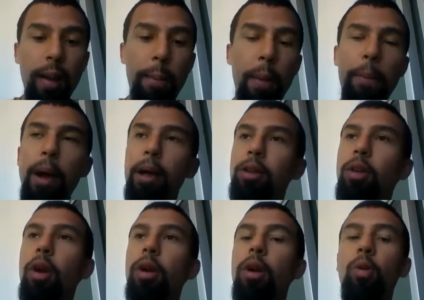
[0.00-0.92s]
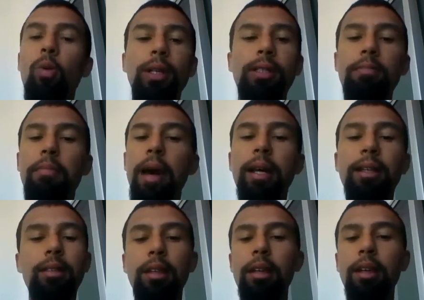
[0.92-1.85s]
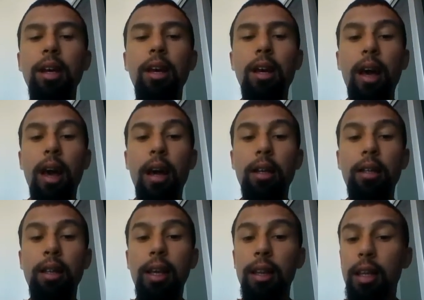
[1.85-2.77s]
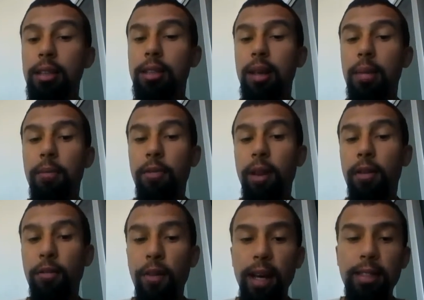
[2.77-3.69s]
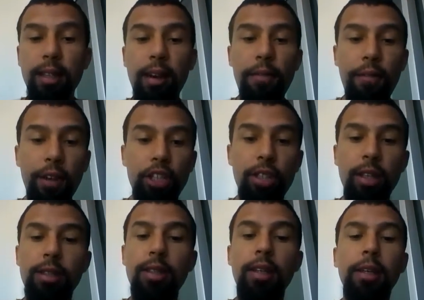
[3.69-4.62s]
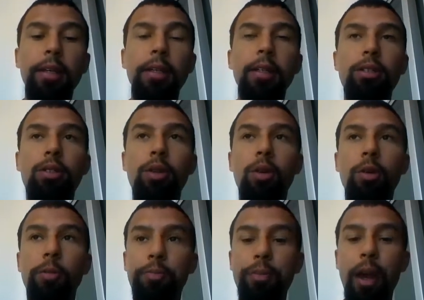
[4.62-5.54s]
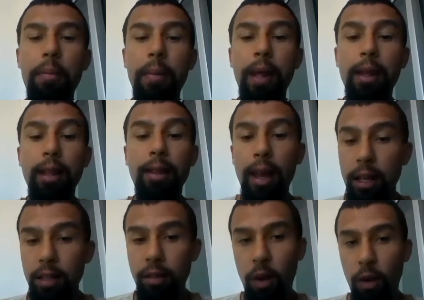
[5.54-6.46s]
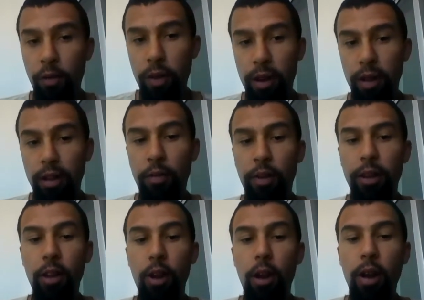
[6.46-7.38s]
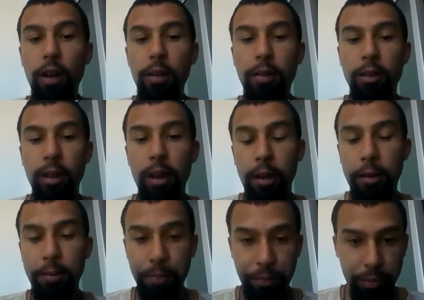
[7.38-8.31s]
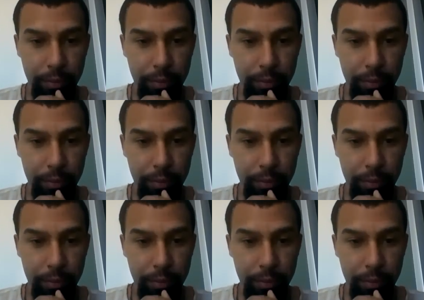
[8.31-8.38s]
in a preparatory or 1 semester. I needed something fast and efficient. So I made the test for Fernando Frattarola, the